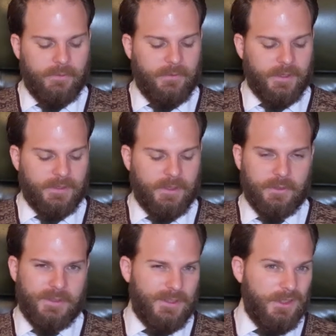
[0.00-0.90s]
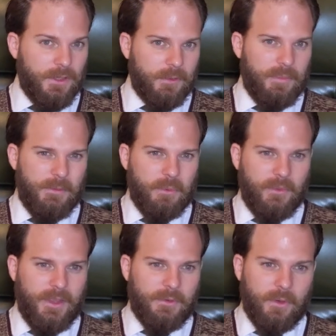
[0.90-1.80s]
In fact, I noticed that younger people,
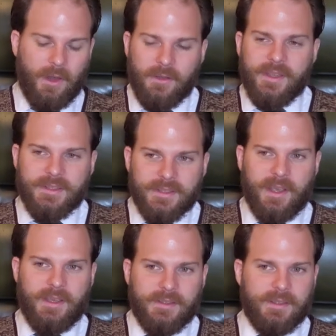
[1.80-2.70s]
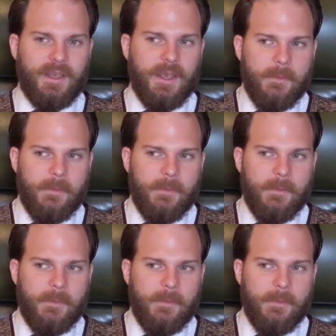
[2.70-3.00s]
they thought, oh, that's nice,